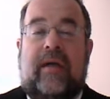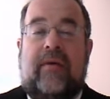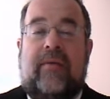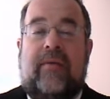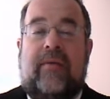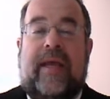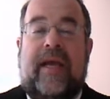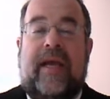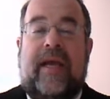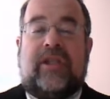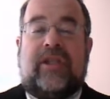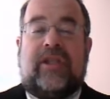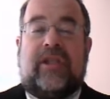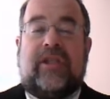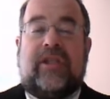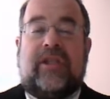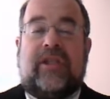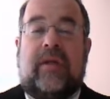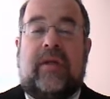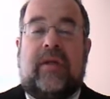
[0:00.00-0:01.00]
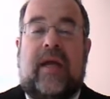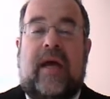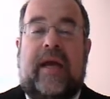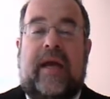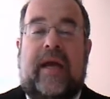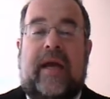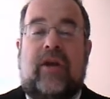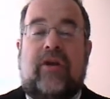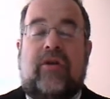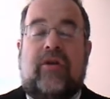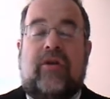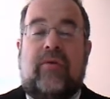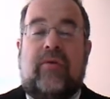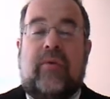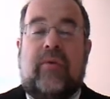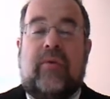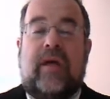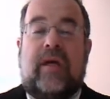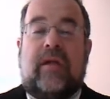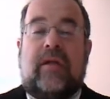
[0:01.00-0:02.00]
We can't just rely on
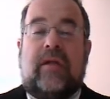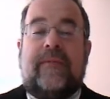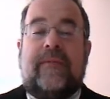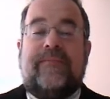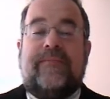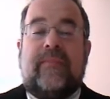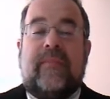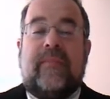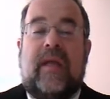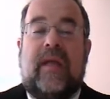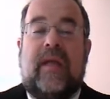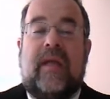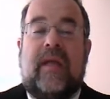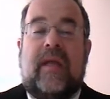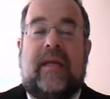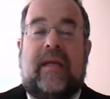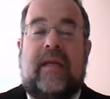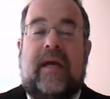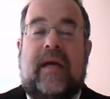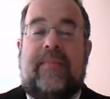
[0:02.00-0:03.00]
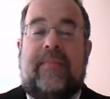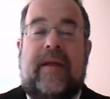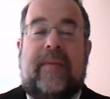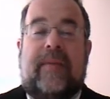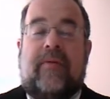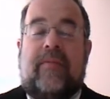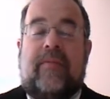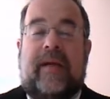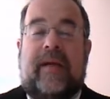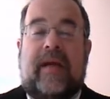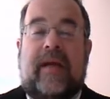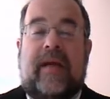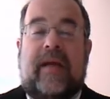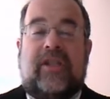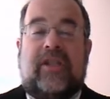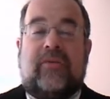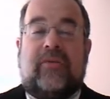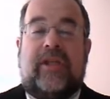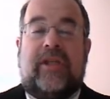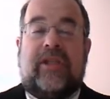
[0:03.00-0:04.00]
goodwill, on people being
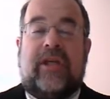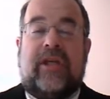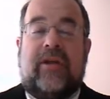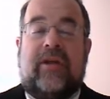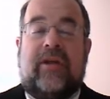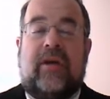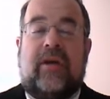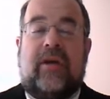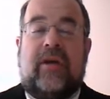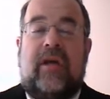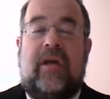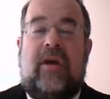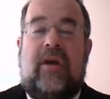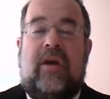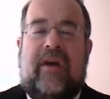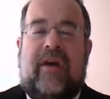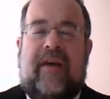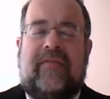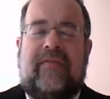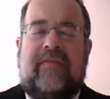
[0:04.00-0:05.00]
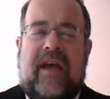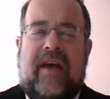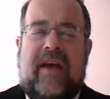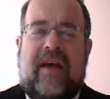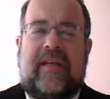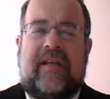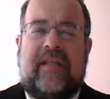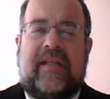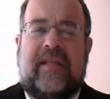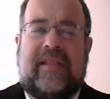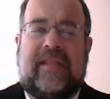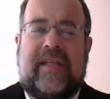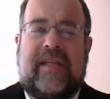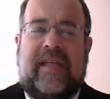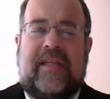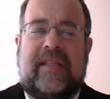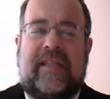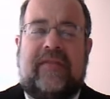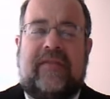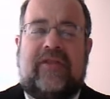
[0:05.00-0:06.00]
nice to each other. We have to have a
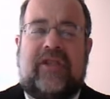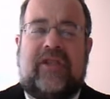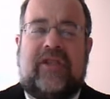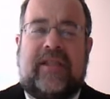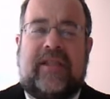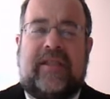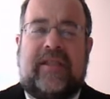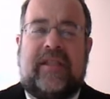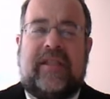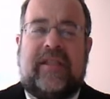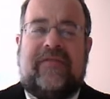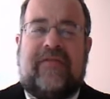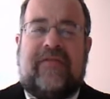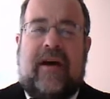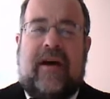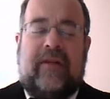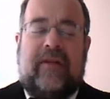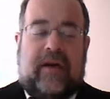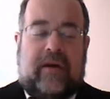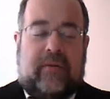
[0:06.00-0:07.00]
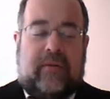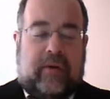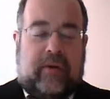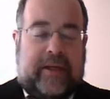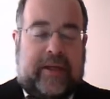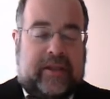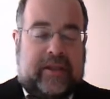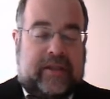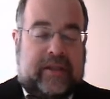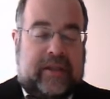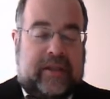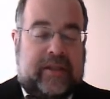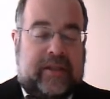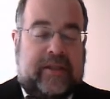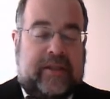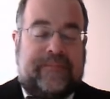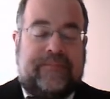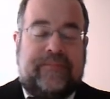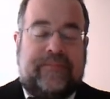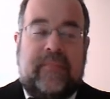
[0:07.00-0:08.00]
sense of justice founded on
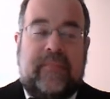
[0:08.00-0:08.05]
righteousness.